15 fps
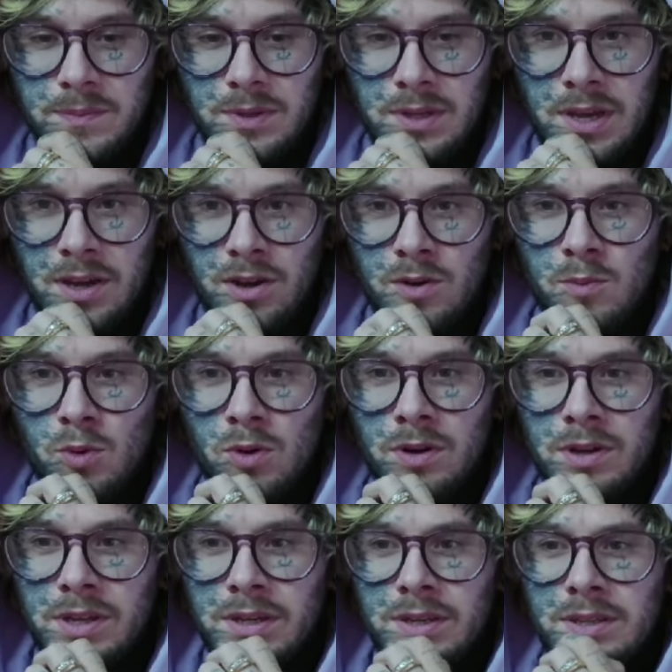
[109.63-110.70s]
Gecko
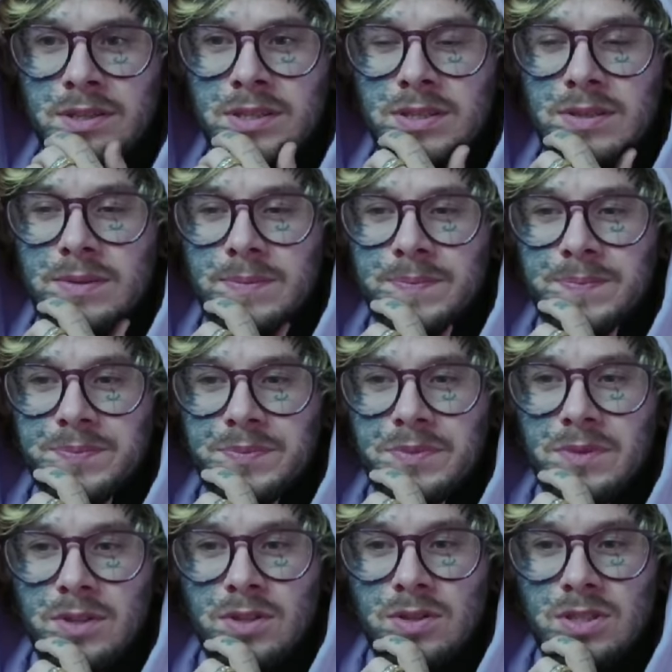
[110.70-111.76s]
Morias,
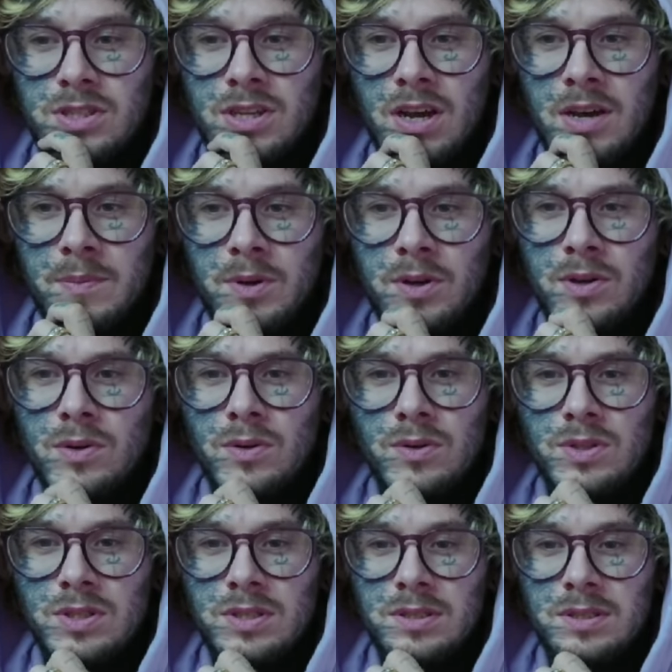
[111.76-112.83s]
your
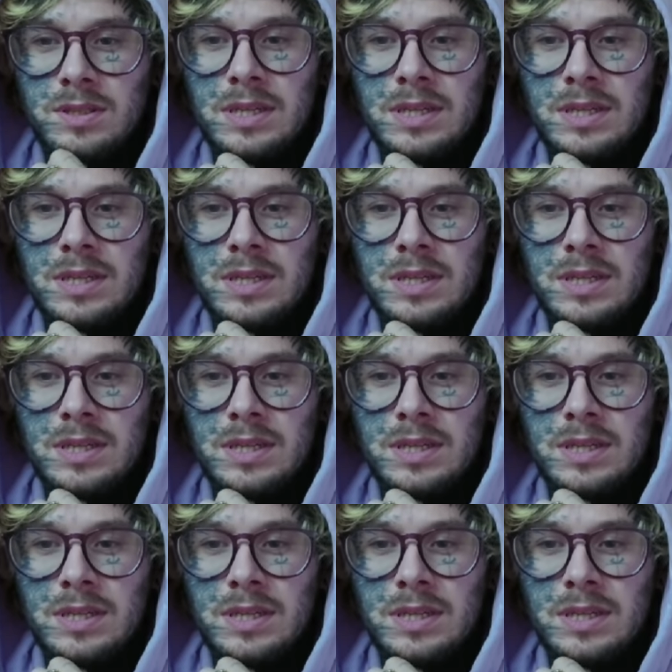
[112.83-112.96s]
Sabos,